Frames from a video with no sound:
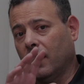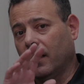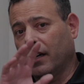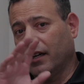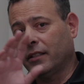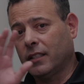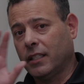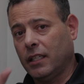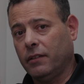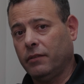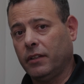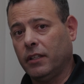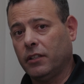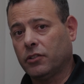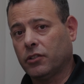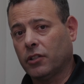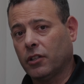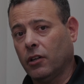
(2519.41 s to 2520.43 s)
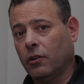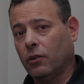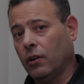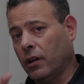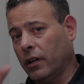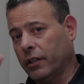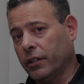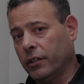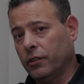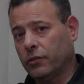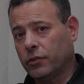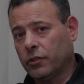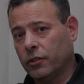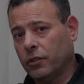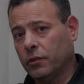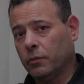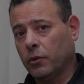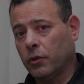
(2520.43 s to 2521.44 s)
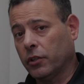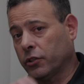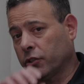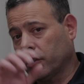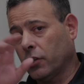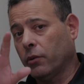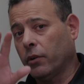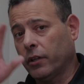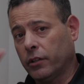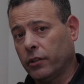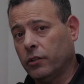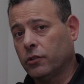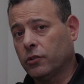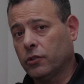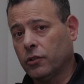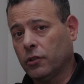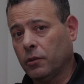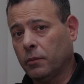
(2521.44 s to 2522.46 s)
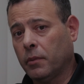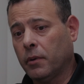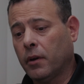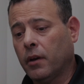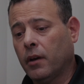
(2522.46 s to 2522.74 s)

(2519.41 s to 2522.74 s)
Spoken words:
a TV show on YouTube, or a show on YouTube